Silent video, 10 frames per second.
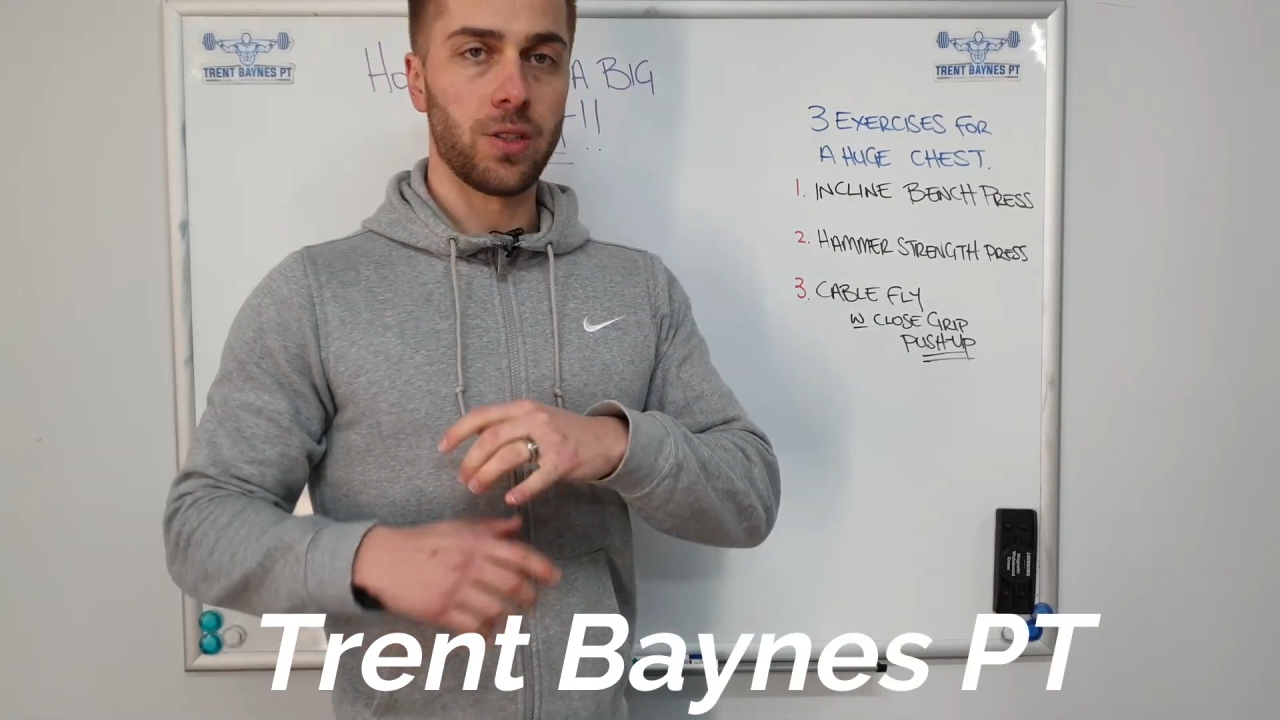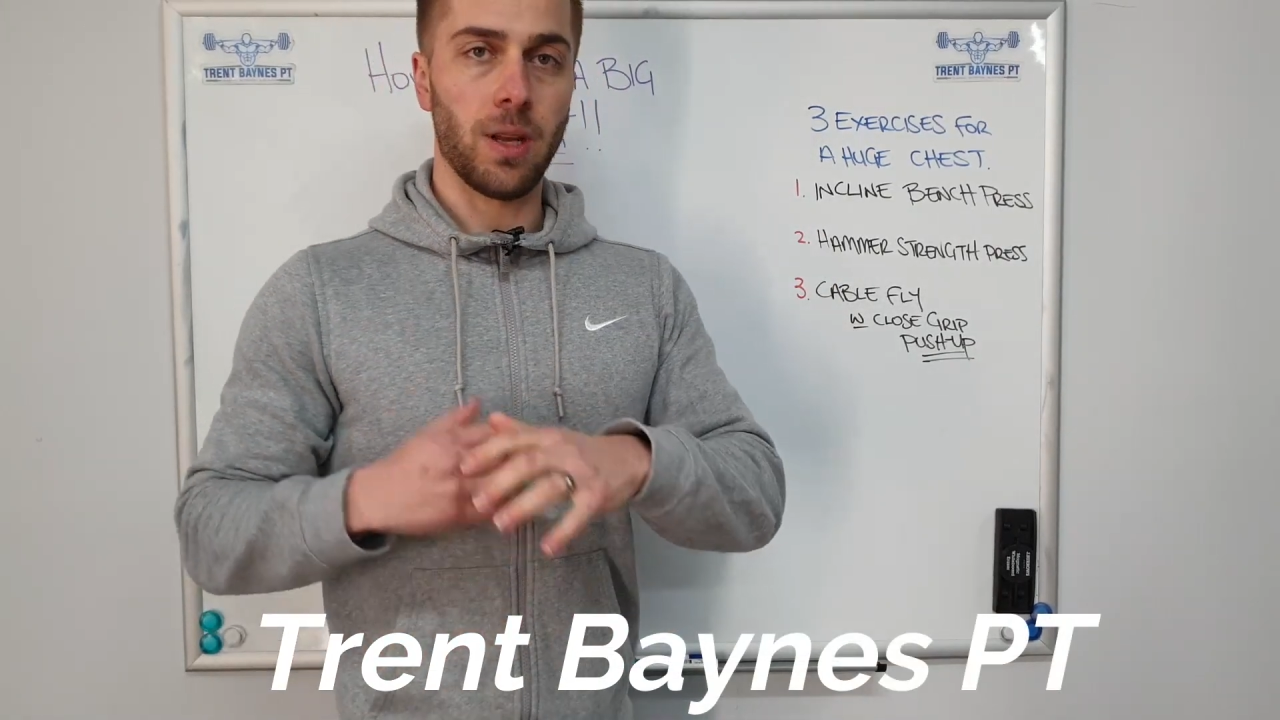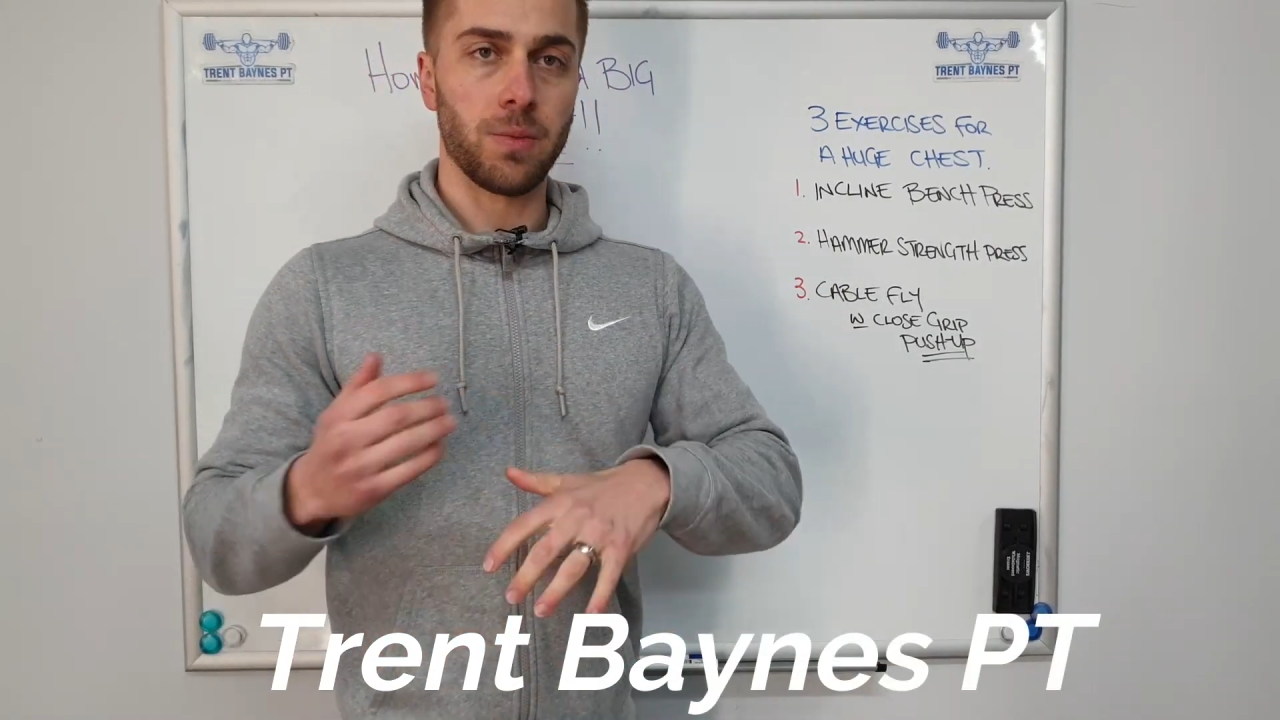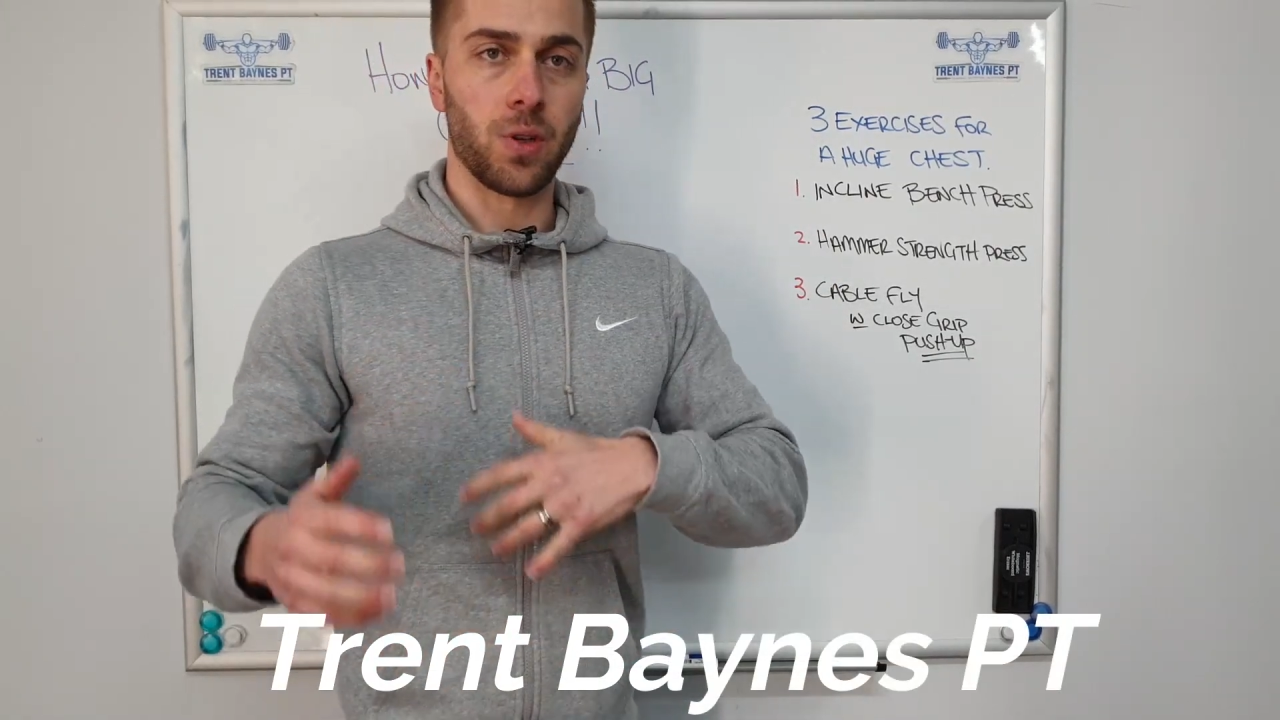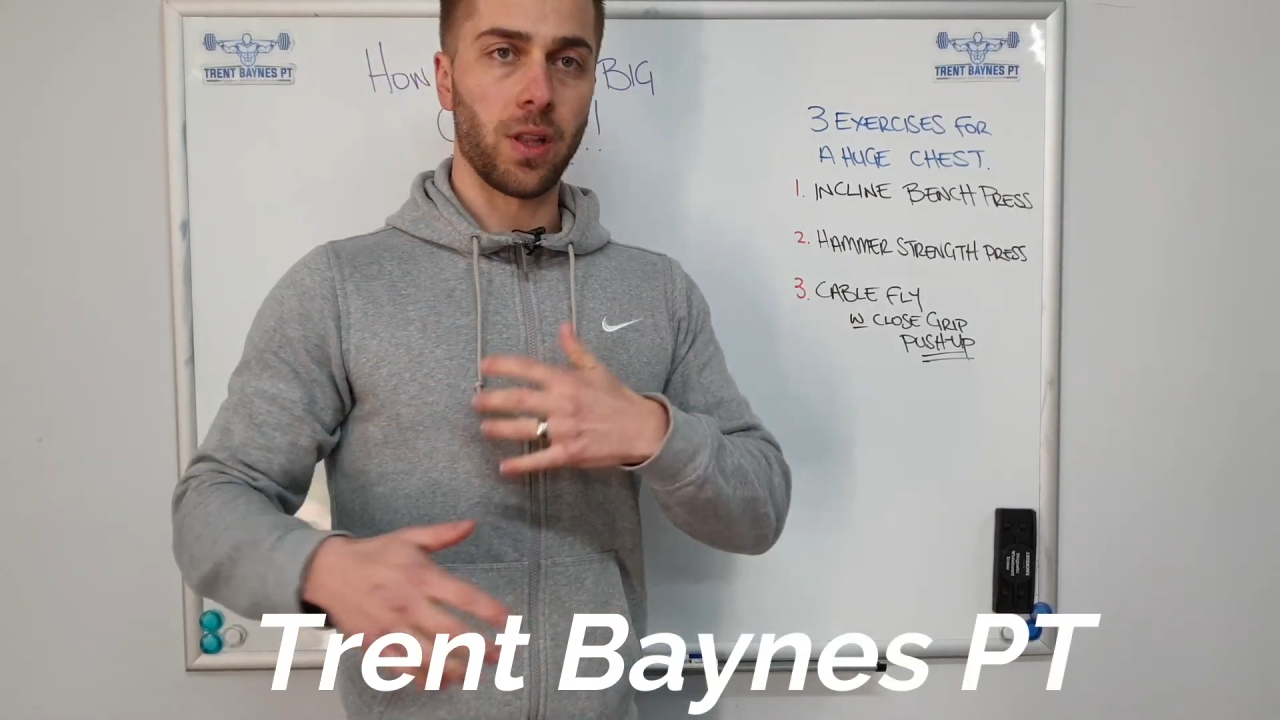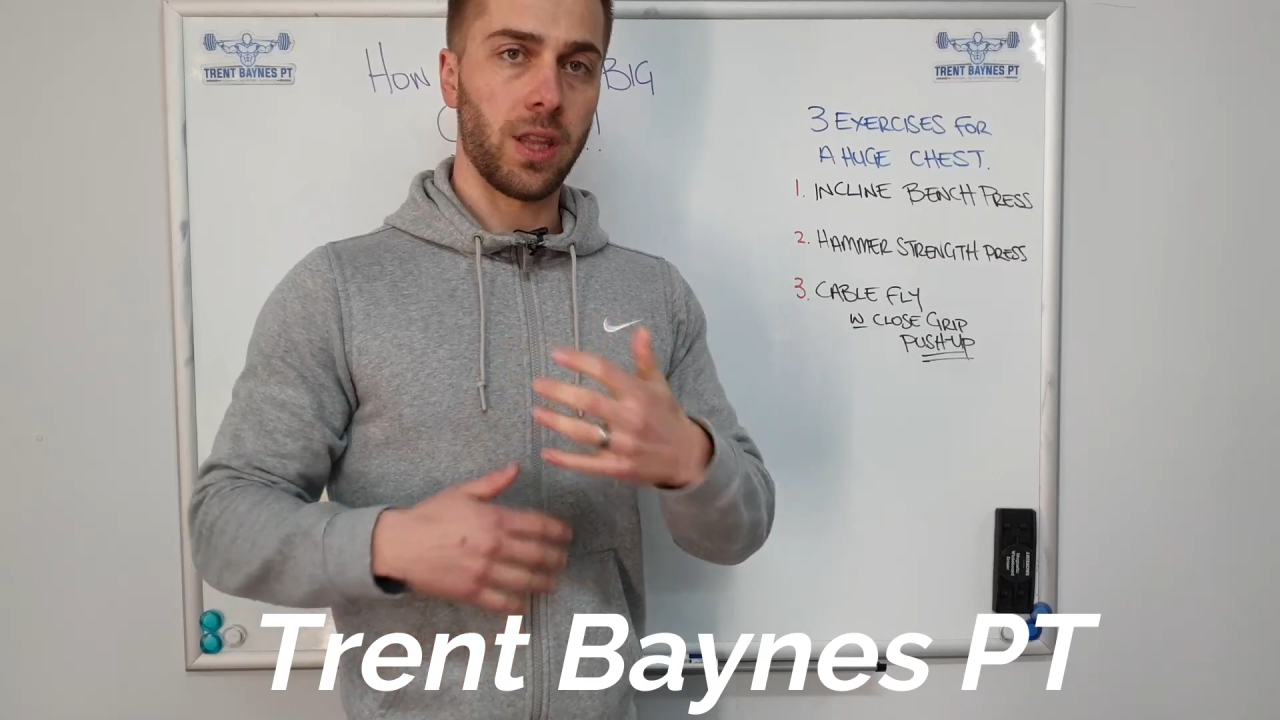some sort